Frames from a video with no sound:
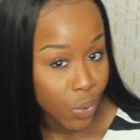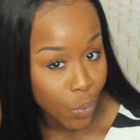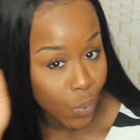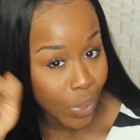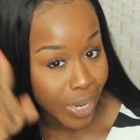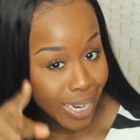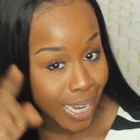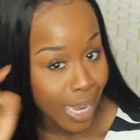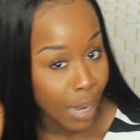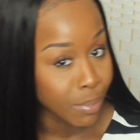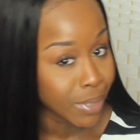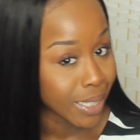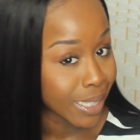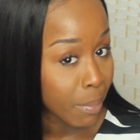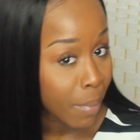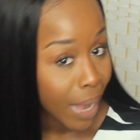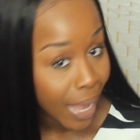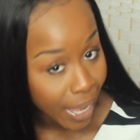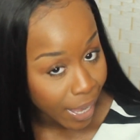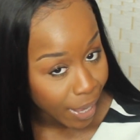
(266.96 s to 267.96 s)
when it comes
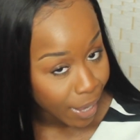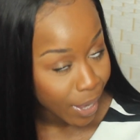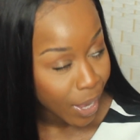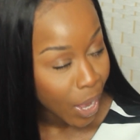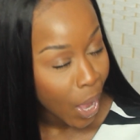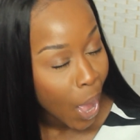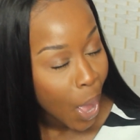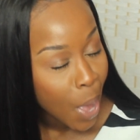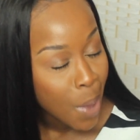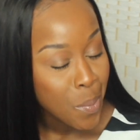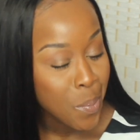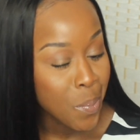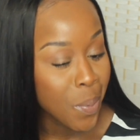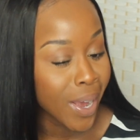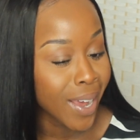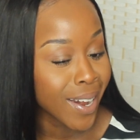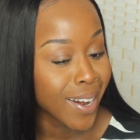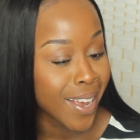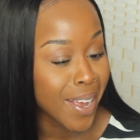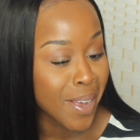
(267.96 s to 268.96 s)
to my hair.
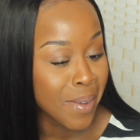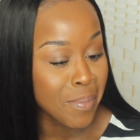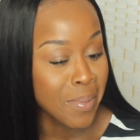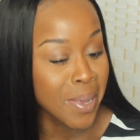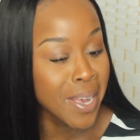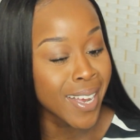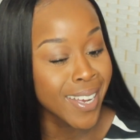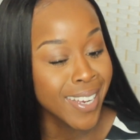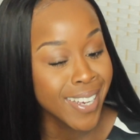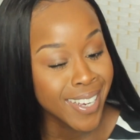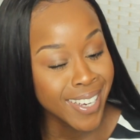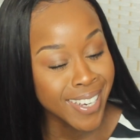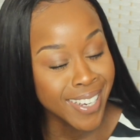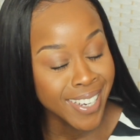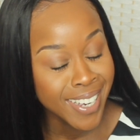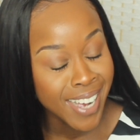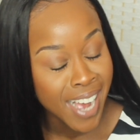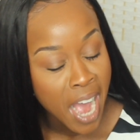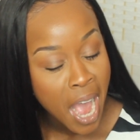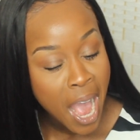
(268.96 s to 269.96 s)
But
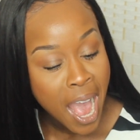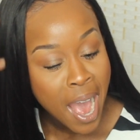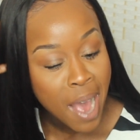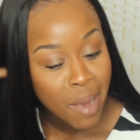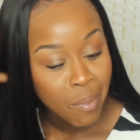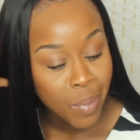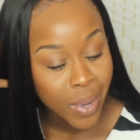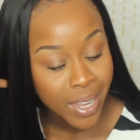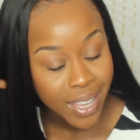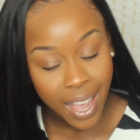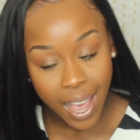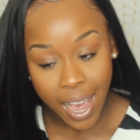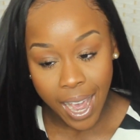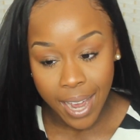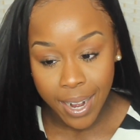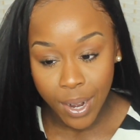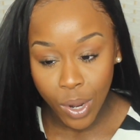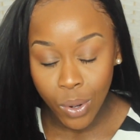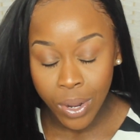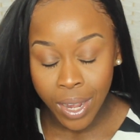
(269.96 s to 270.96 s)
but yeah,
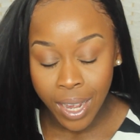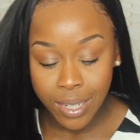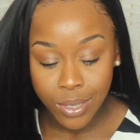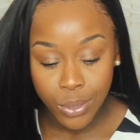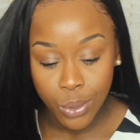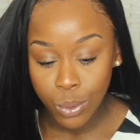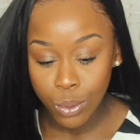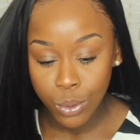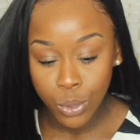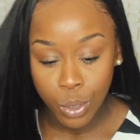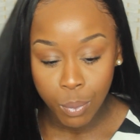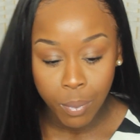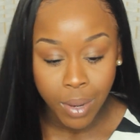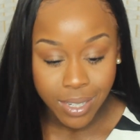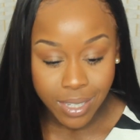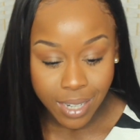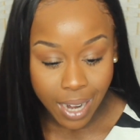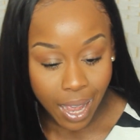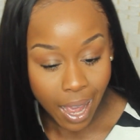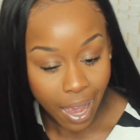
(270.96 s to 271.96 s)
I don't like doing too
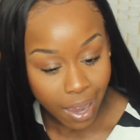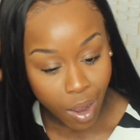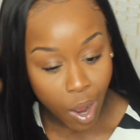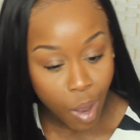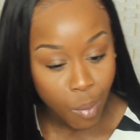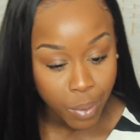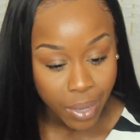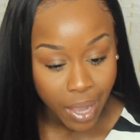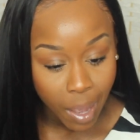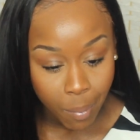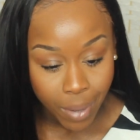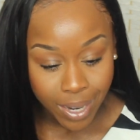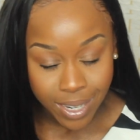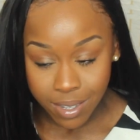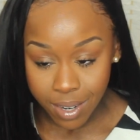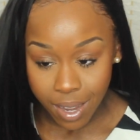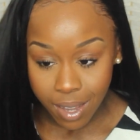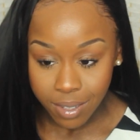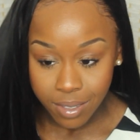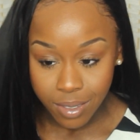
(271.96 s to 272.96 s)
much. I can't be at my
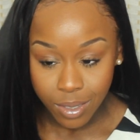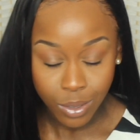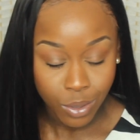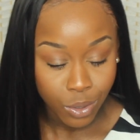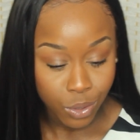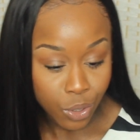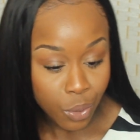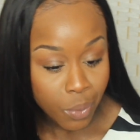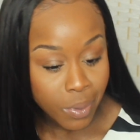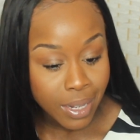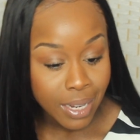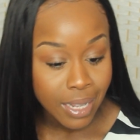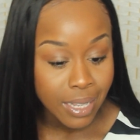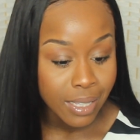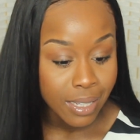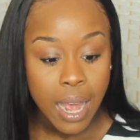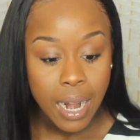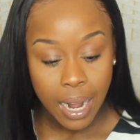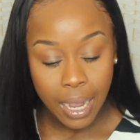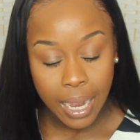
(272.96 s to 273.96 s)
desk doing
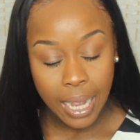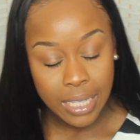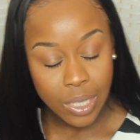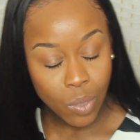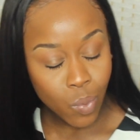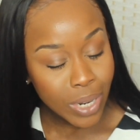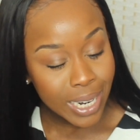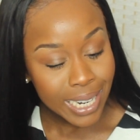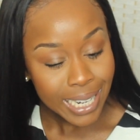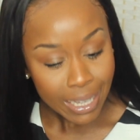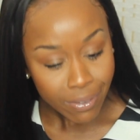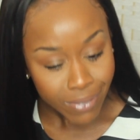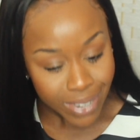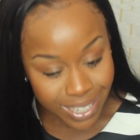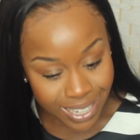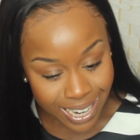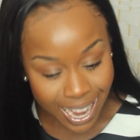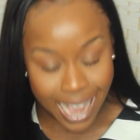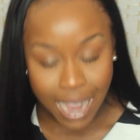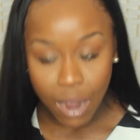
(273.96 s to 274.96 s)
this. Like I just want to leave
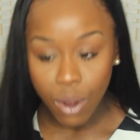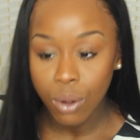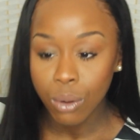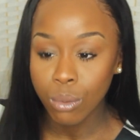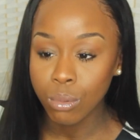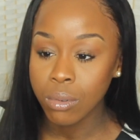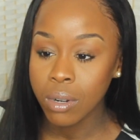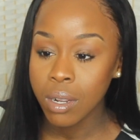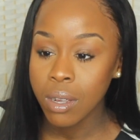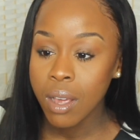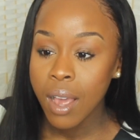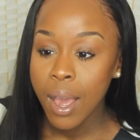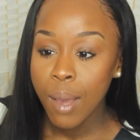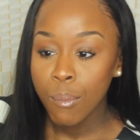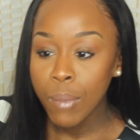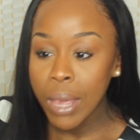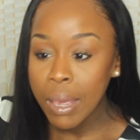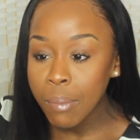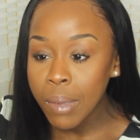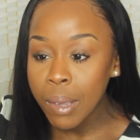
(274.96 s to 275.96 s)
it down,
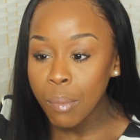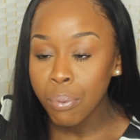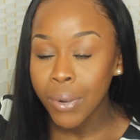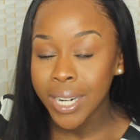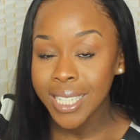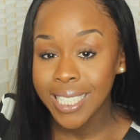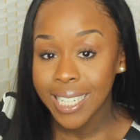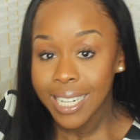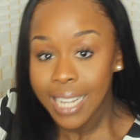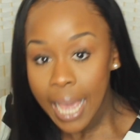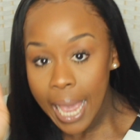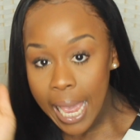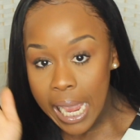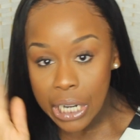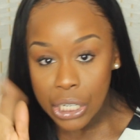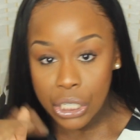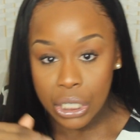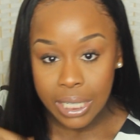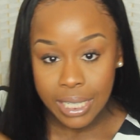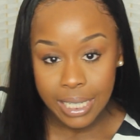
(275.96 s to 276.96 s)
maybe brush it
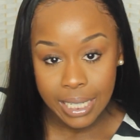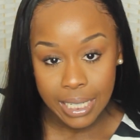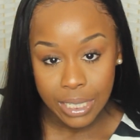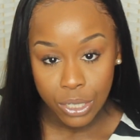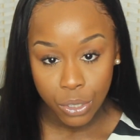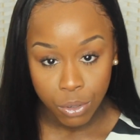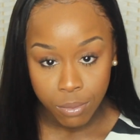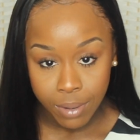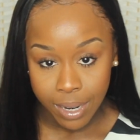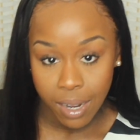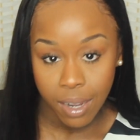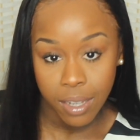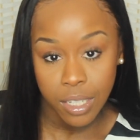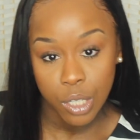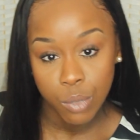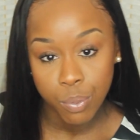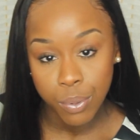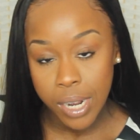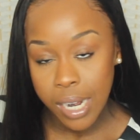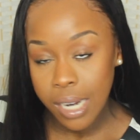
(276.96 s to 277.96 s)
occasionally during my
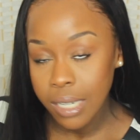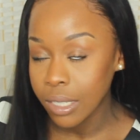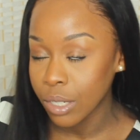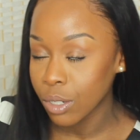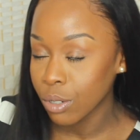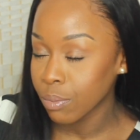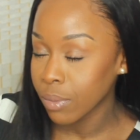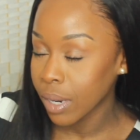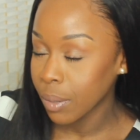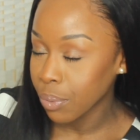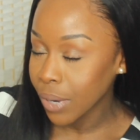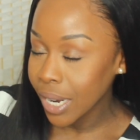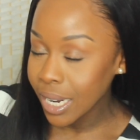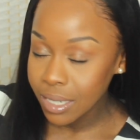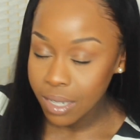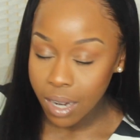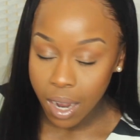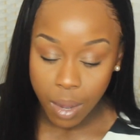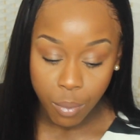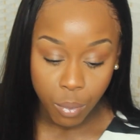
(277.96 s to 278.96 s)
lunch break, during my
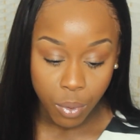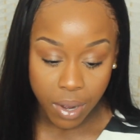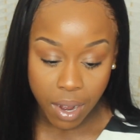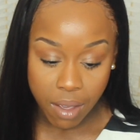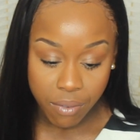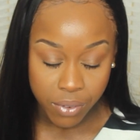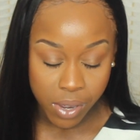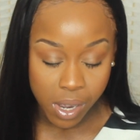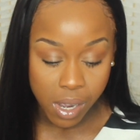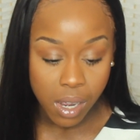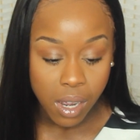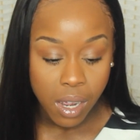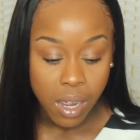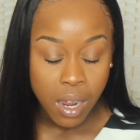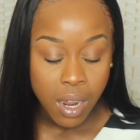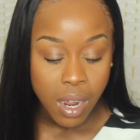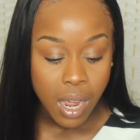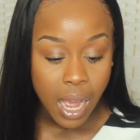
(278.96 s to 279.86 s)
break time, whatever,